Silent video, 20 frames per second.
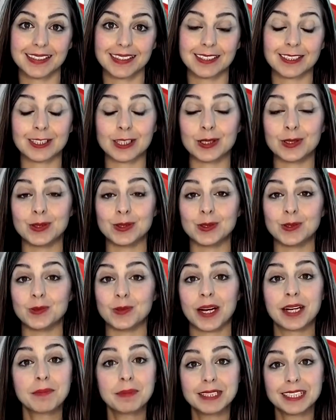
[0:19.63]
So
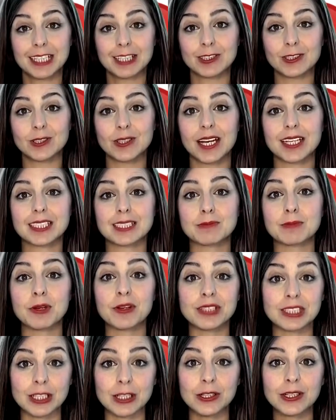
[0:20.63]
when a potential
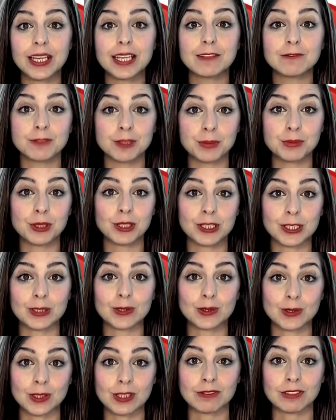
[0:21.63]
customer is looking for a product
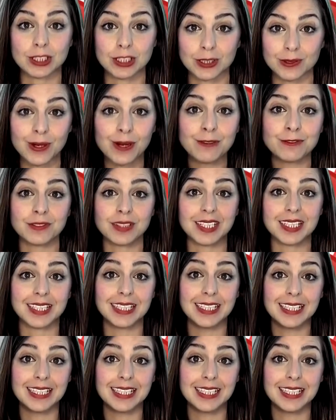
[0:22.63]
or service you offer,